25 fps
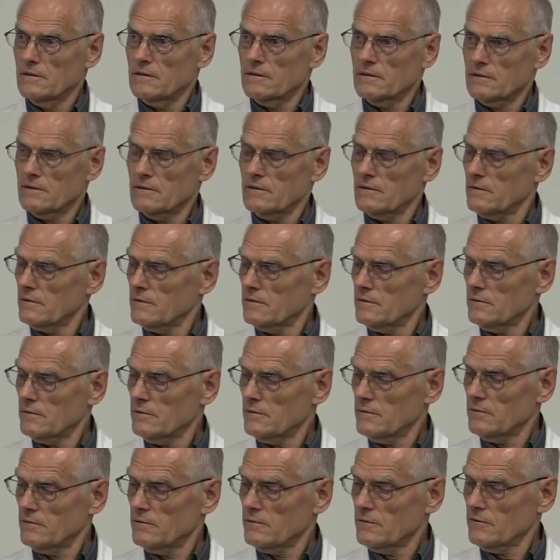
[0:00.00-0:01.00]

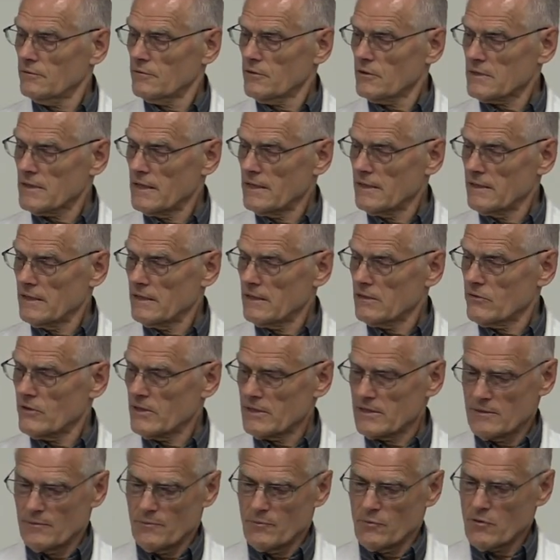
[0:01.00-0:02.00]
So, of course, I didn't
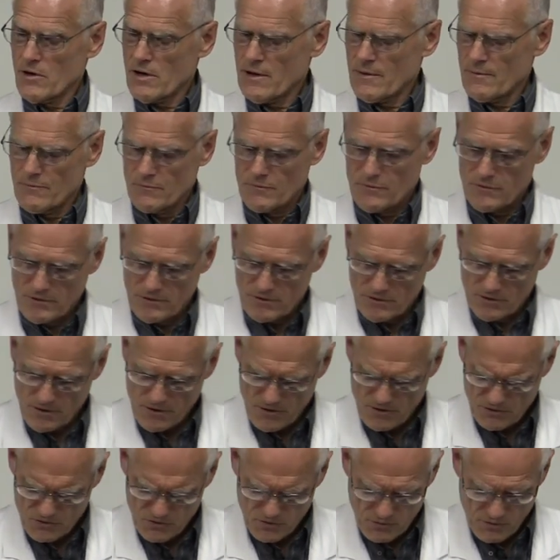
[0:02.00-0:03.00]
address the problem, you know,
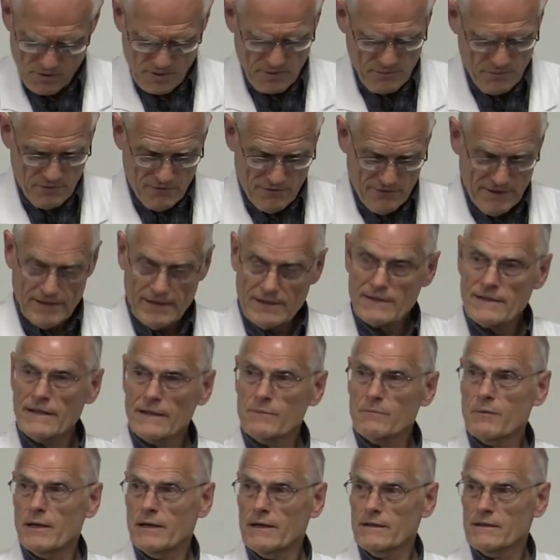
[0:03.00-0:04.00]
how to prevent
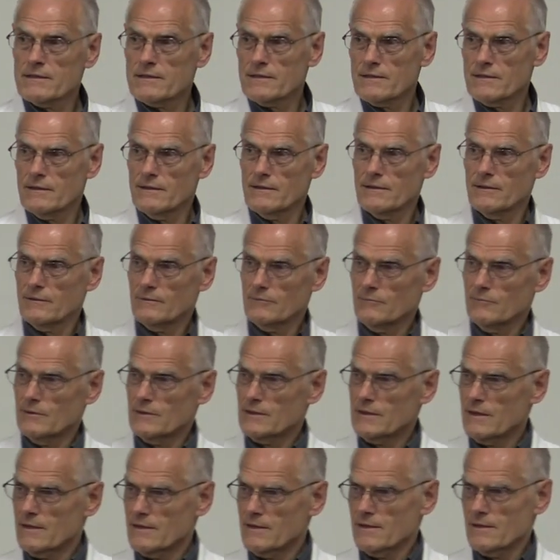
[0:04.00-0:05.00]
tick bites, you know
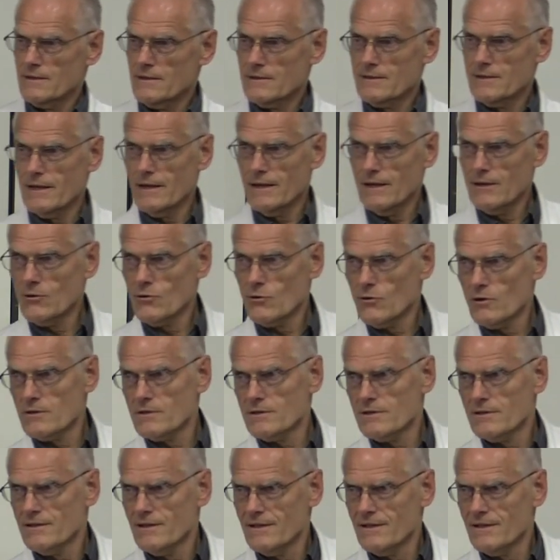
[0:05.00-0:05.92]
stay indoors.